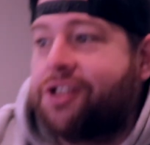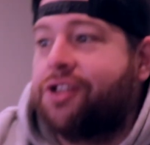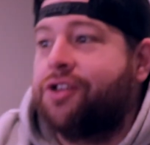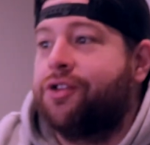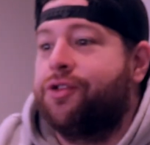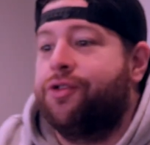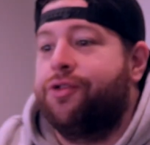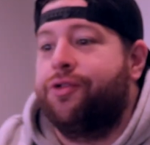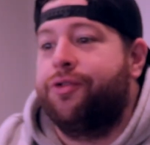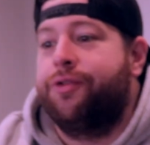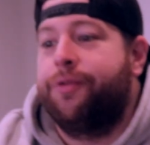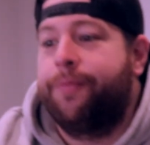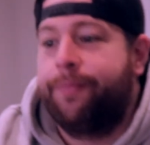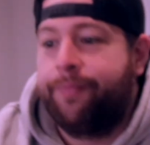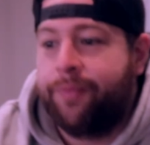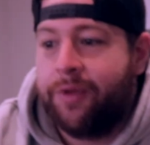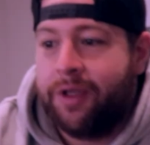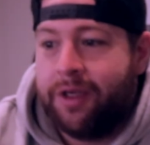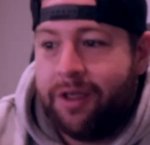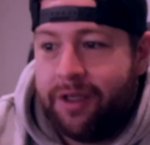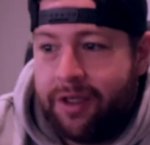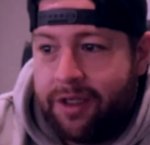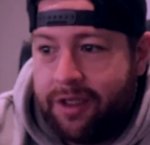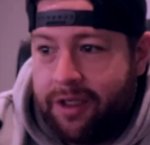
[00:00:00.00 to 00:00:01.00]
to
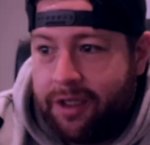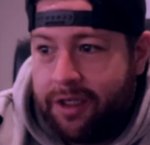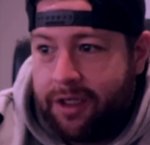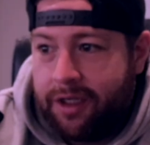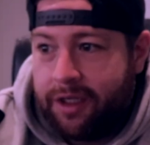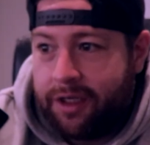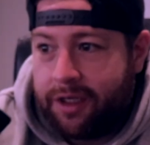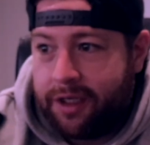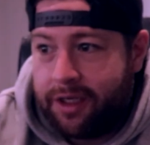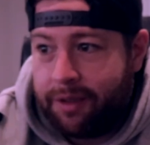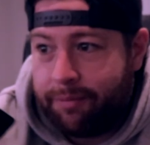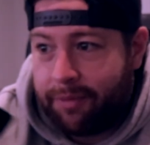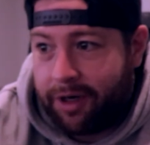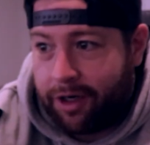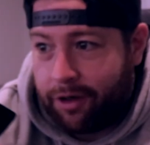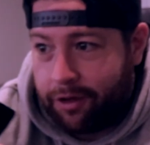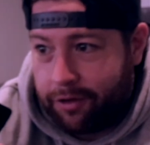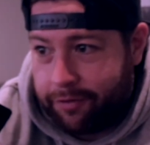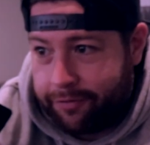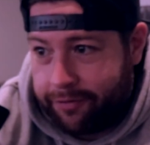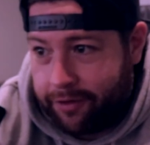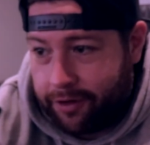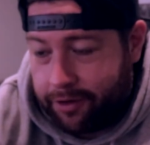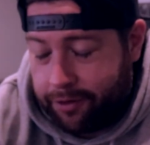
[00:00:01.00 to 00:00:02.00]
get my
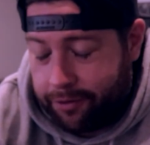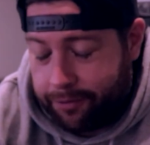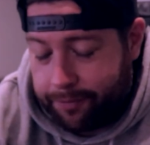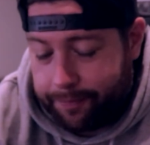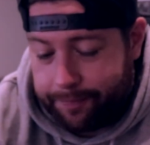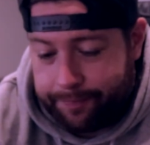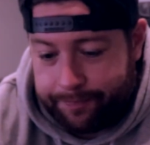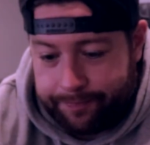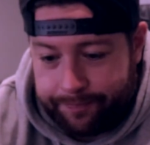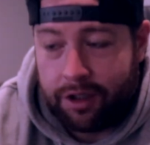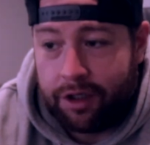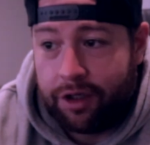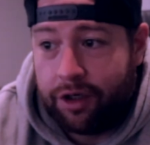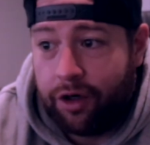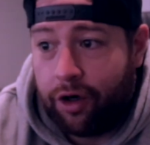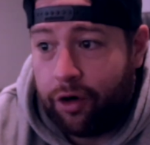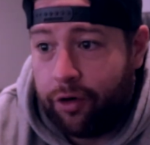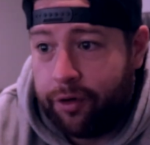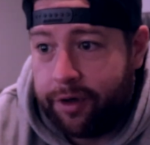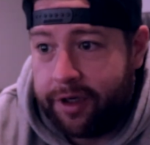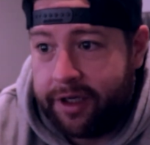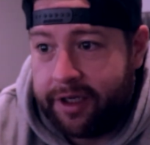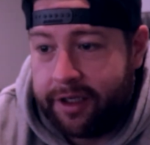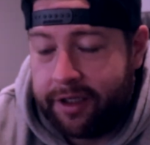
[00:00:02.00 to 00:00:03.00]
old phone
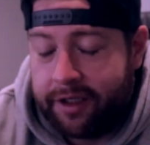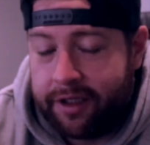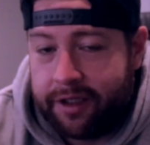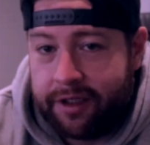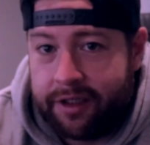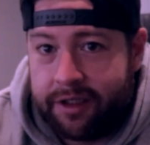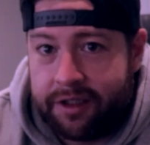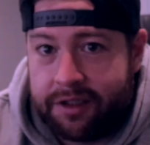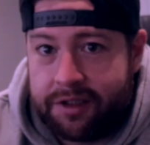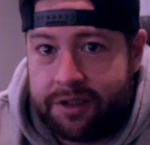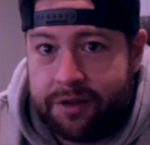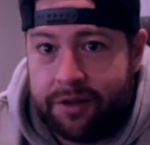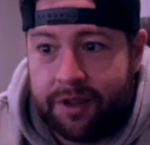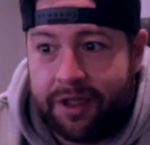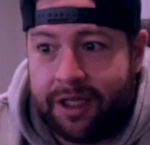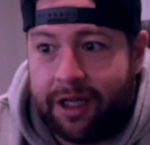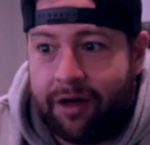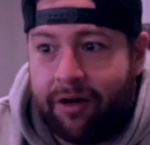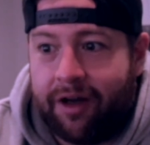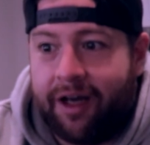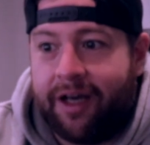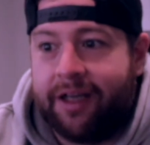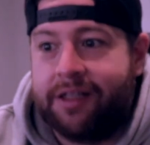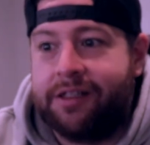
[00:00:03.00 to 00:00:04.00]
going to
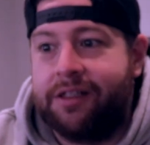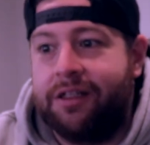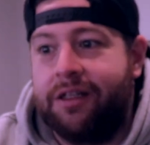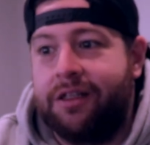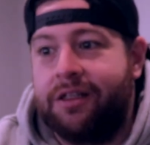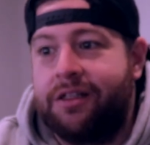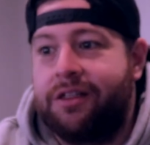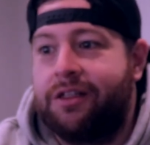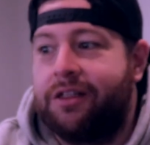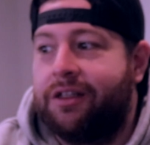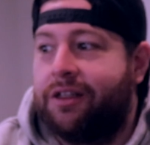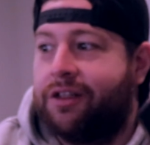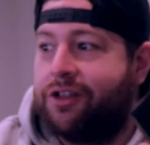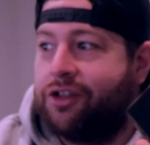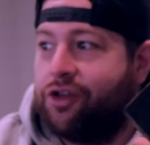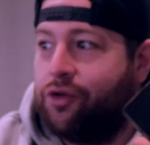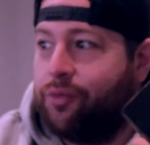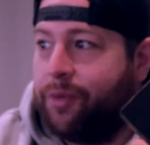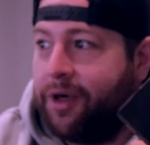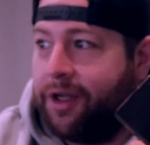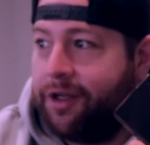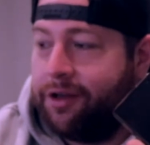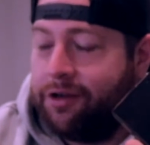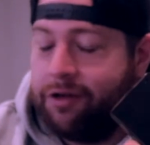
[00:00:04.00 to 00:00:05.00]
allow access to
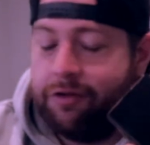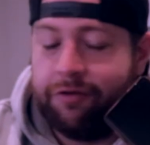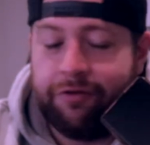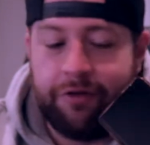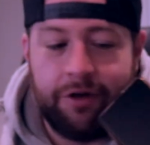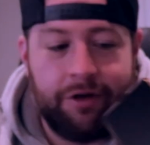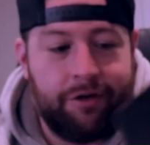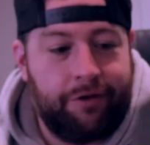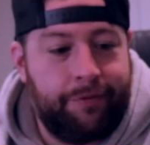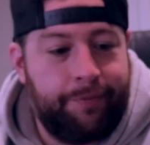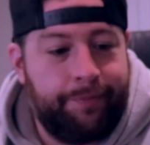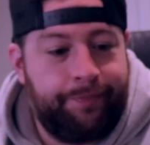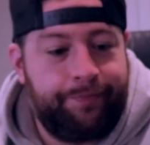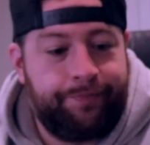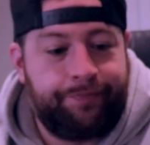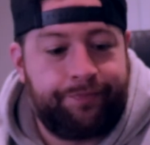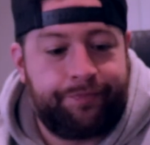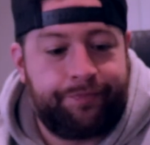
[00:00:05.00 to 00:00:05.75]
my new phone.